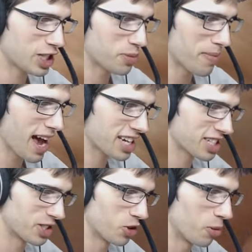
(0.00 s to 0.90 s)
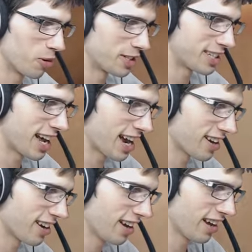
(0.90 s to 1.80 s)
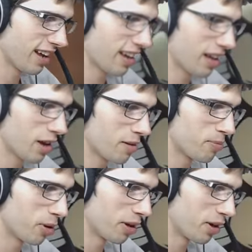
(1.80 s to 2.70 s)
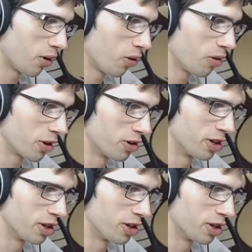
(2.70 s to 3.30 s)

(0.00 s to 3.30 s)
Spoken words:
smash the scoreboard today, pull in all the